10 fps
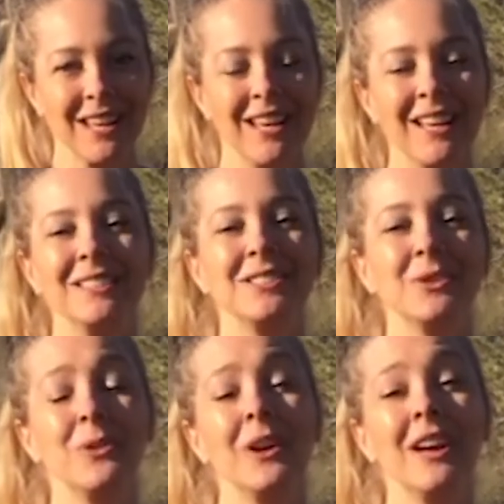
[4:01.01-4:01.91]
And
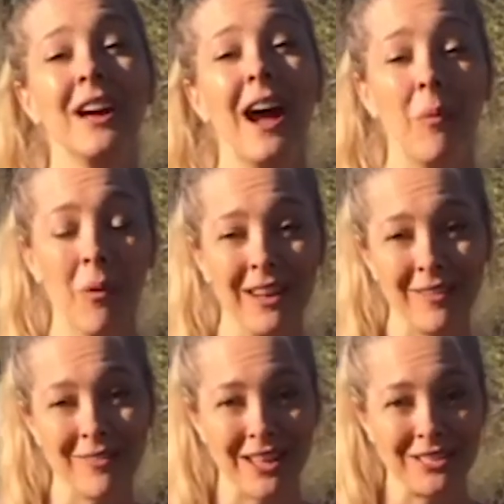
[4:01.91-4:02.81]
so I want to give
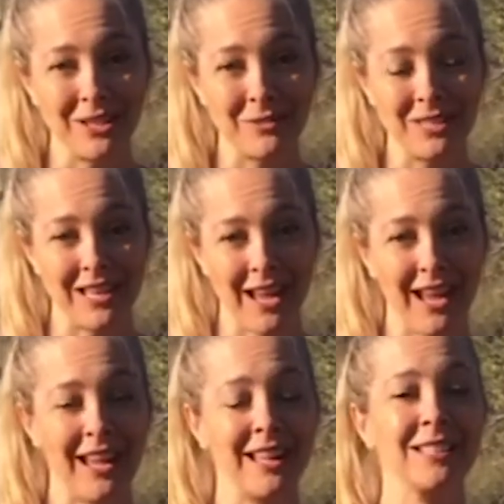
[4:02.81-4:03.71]
that to you today.
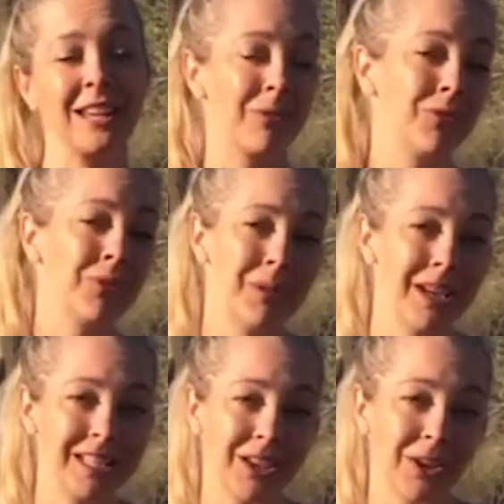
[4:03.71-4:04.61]
It's a gift from me
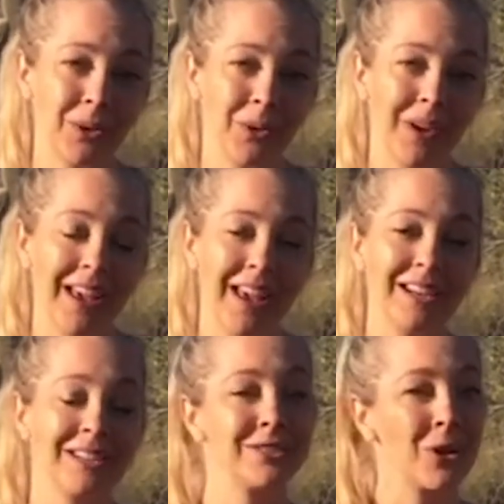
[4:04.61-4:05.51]
to you, and
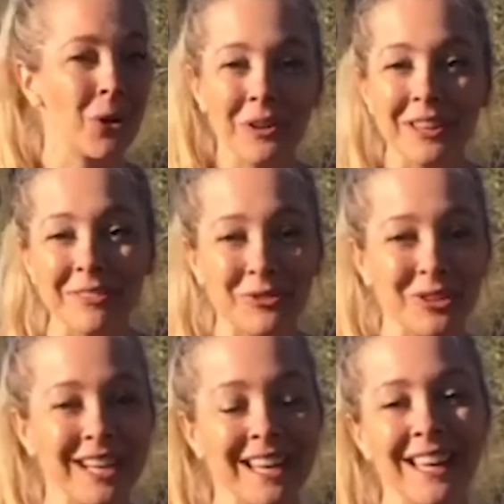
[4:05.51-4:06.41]
it's totally
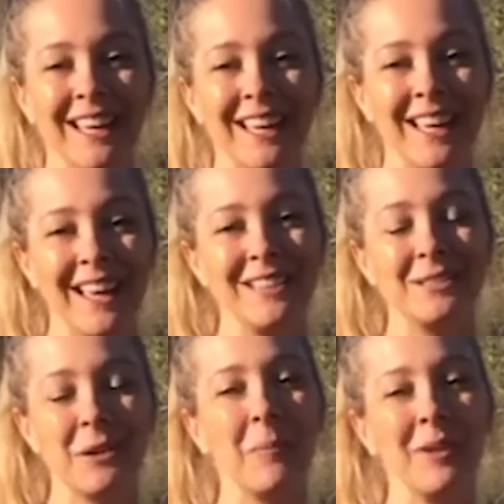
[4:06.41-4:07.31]
free. And so
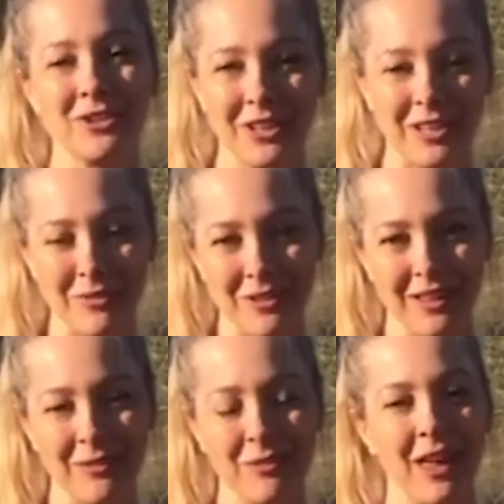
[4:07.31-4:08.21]
I'll make sure to give you the
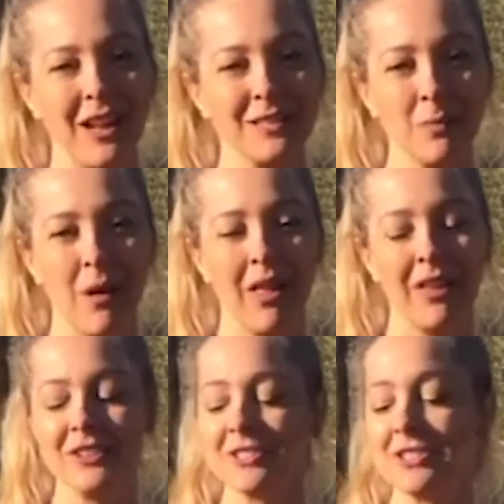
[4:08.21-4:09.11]
link for that as well. And
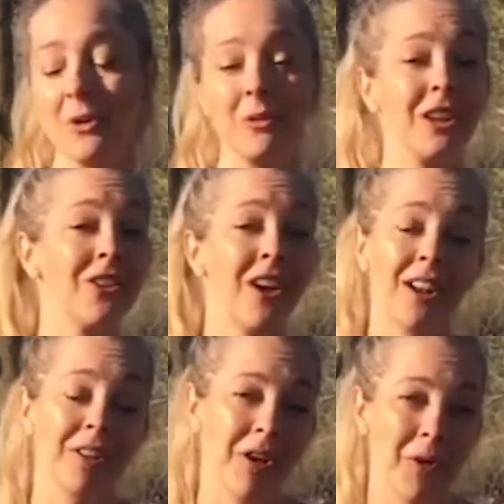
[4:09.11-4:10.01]
just know that you're not
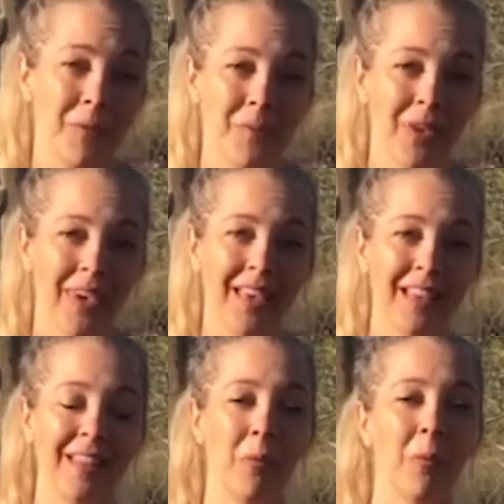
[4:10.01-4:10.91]
alone,
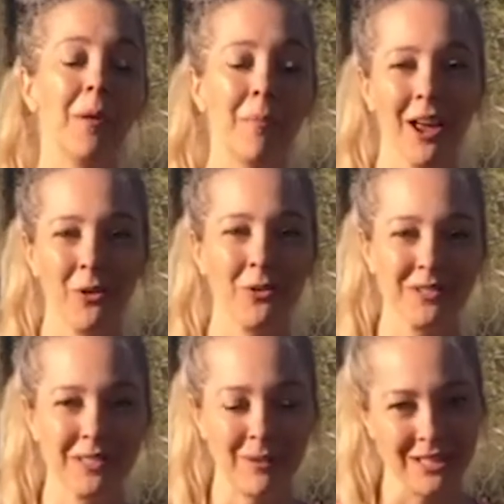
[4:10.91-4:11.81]
that one of my goals
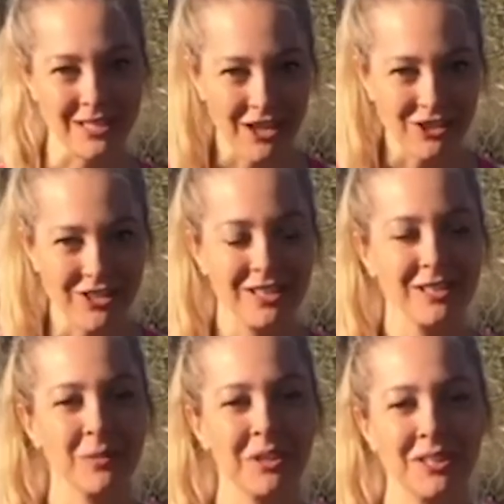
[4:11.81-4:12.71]
to be intentional in
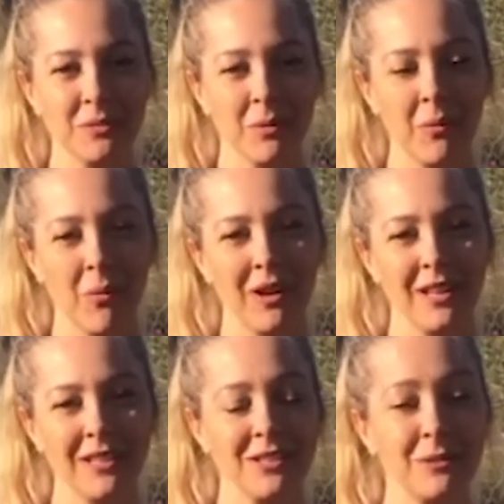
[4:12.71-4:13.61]
2021
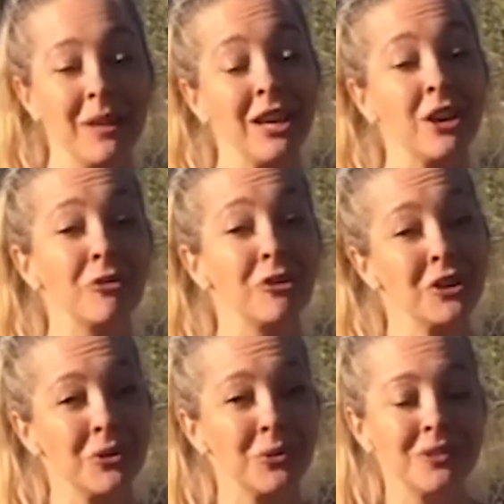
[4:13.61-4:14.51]
is to be here for
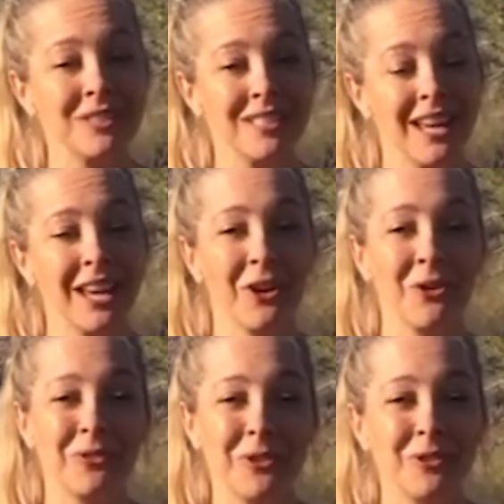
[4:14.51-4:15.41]
you, to take care of
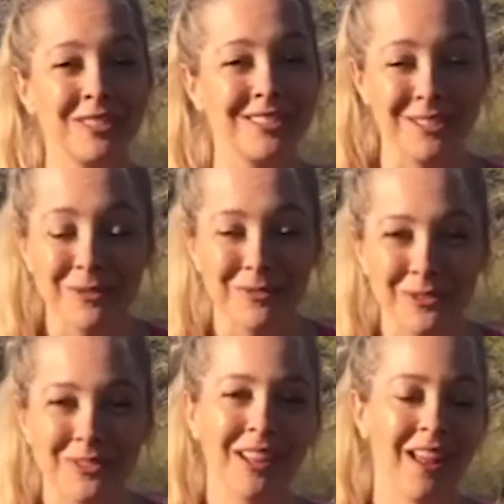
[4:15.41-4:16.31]
you, to serve you,
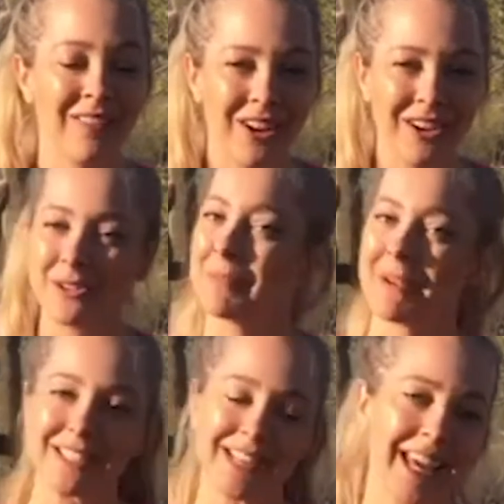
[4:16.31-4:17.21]
to love on you the
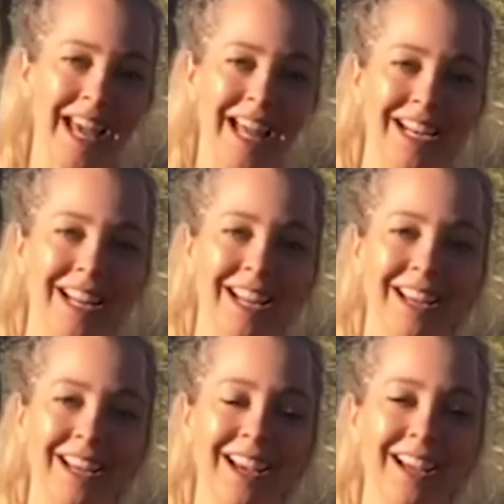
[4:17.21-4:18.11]
best I can.
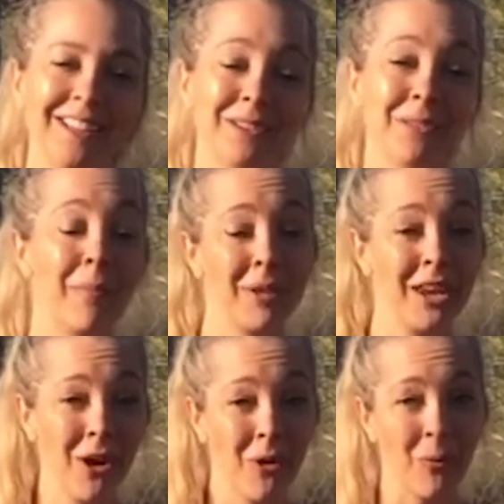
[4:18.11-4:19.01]
And so let me
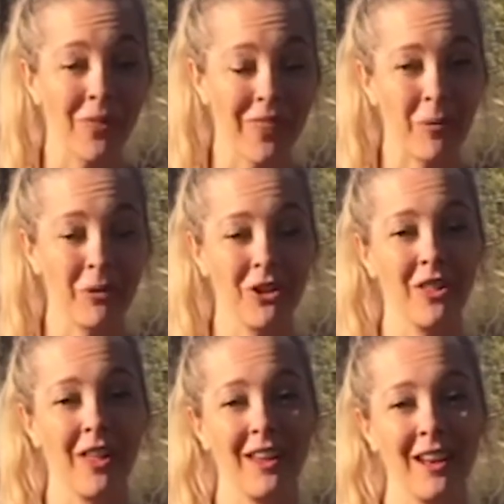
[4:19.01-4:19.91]
know what that would look
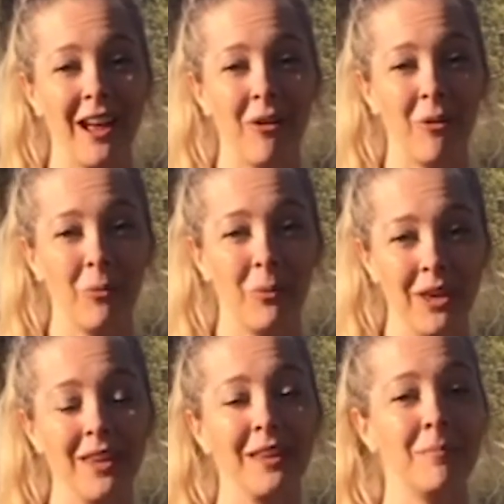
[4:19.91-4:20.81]
like and how we
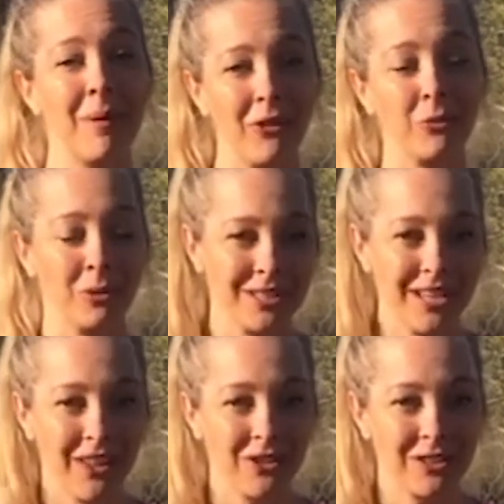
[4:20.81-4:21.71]
can best work
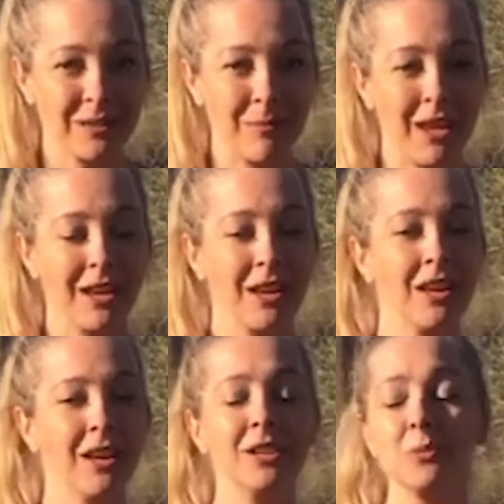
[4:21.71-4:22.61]
together to make
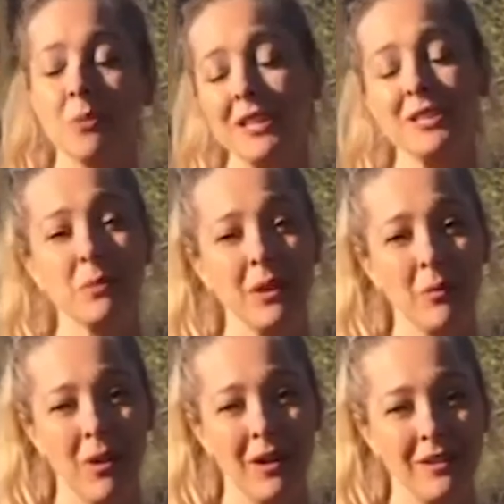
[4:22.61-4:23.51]

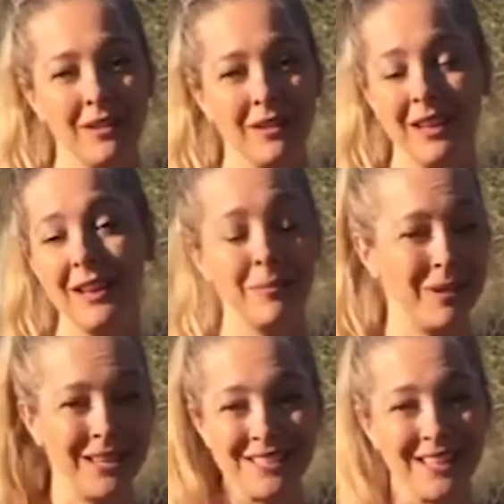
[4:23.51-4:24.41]
2021 an
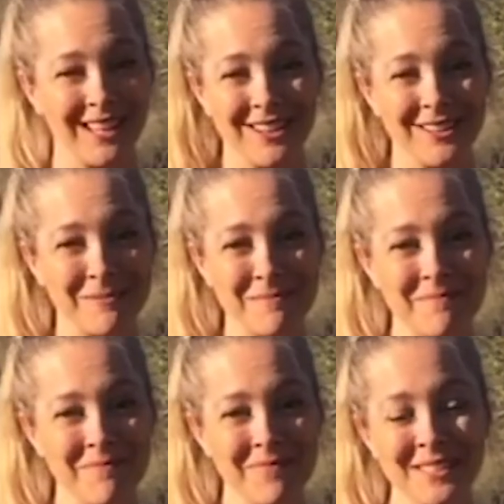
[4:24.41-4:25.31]
amazing year.
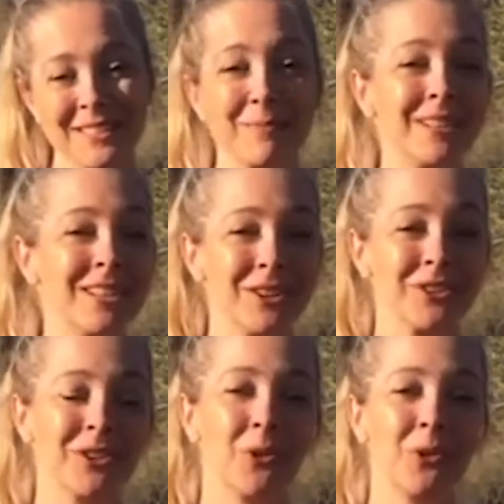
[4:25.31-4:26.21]
This has been Dr.
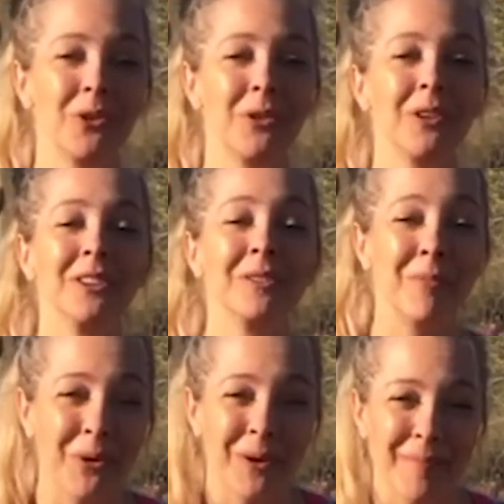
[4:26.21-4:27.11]
Nicole. You can learn
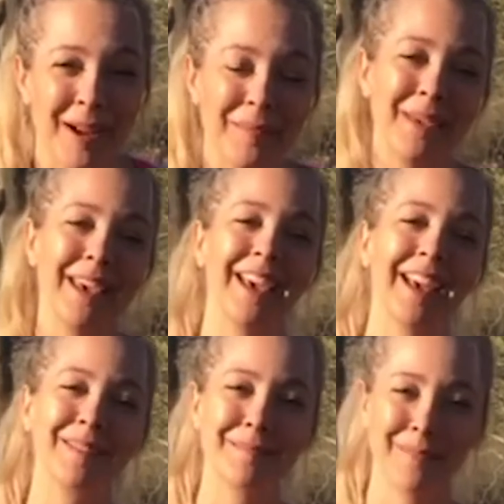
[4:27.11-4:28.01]
more about me
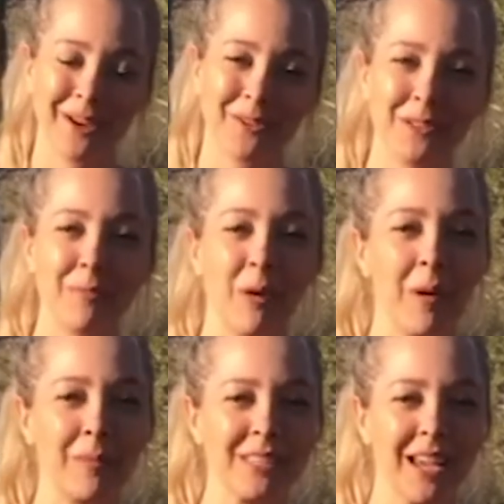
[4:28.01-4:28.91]
by going to my
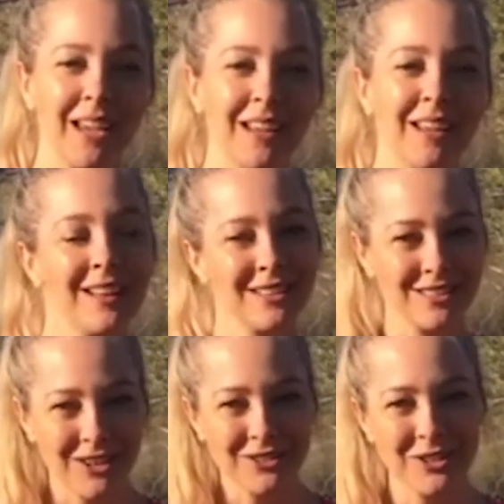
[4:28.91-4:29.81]
website,
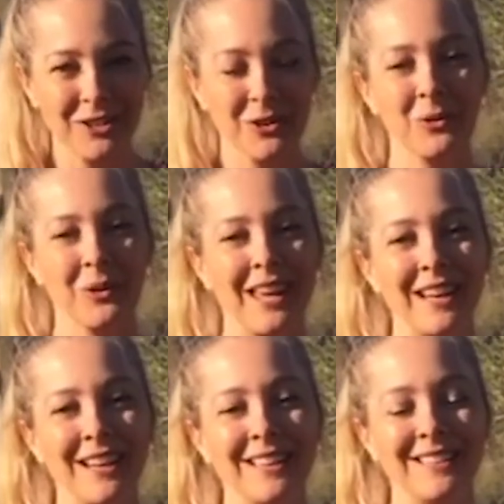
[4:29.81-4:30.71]

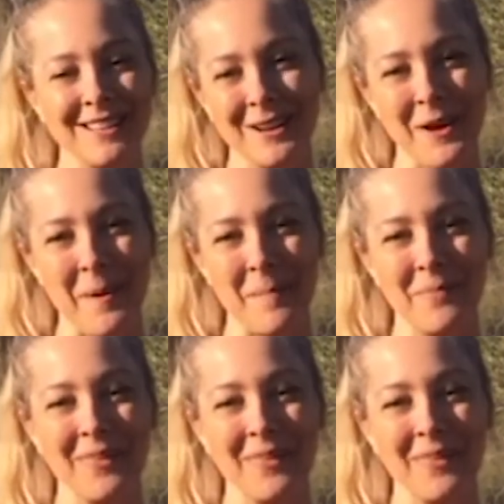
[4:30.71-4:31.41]
drnicolecain.com.